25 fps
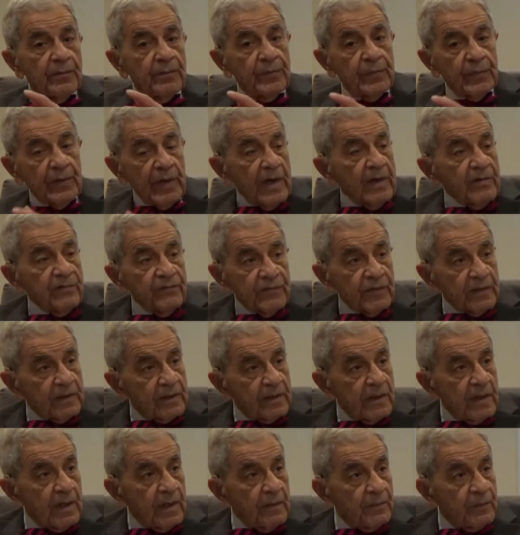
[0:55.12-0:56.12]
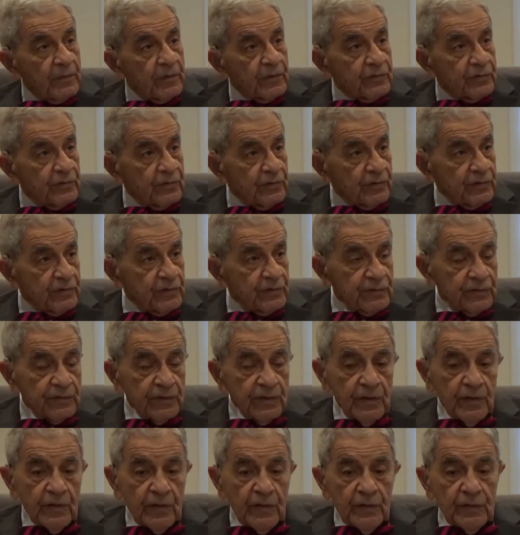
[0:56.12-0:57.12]
private laboratories
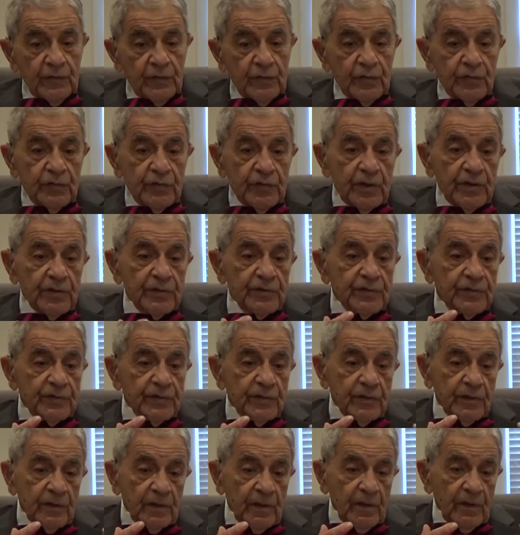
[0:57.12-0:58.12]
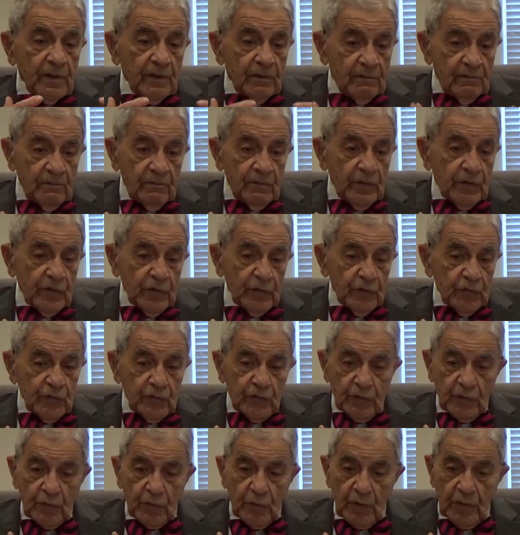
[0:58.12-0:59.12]
to test. We
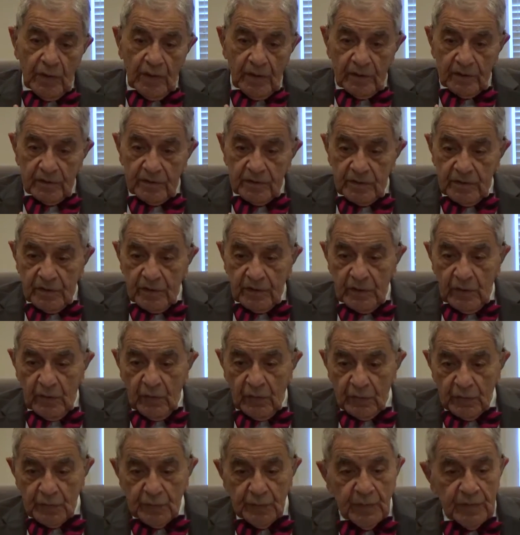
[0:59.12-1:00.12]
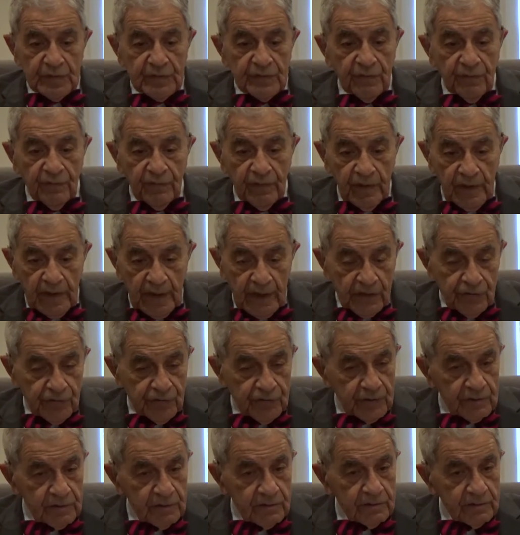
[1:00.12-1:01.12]
required in our
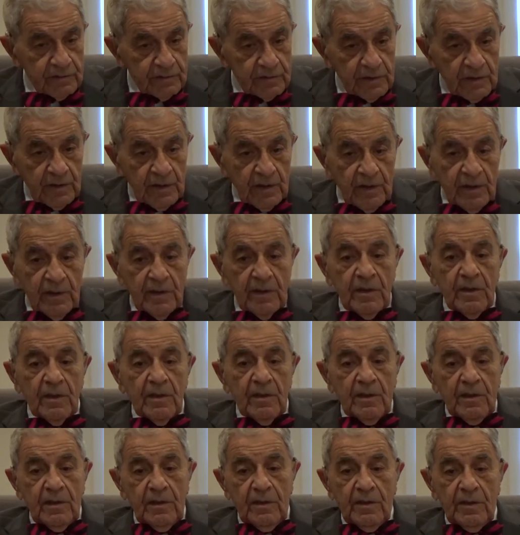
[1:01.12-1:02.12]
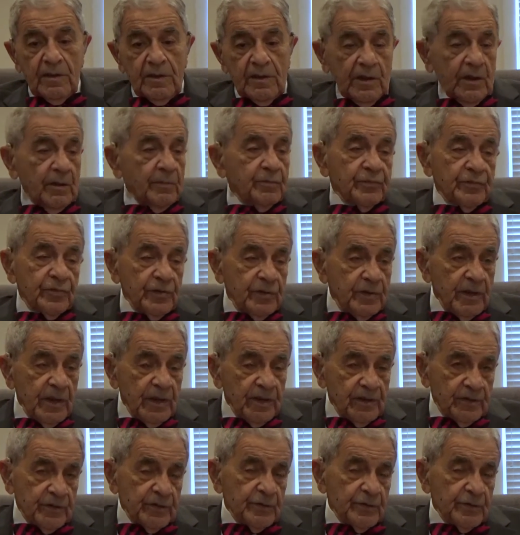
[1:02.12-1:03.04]
specification, an up-to-date